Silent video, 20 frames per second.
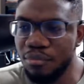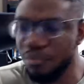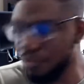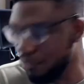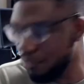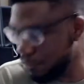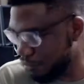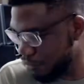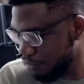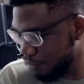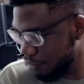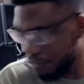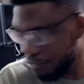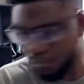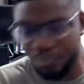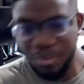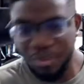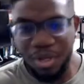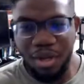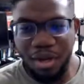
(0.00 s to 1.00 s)
All
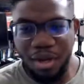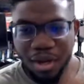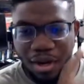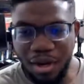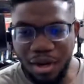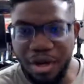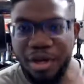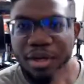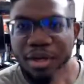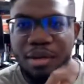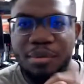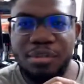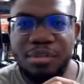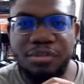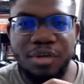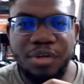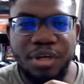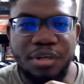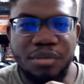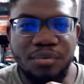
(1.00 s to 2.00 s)
right, let's
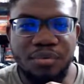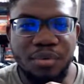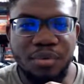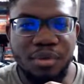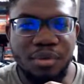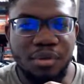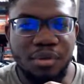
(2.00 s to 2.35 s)
try this one.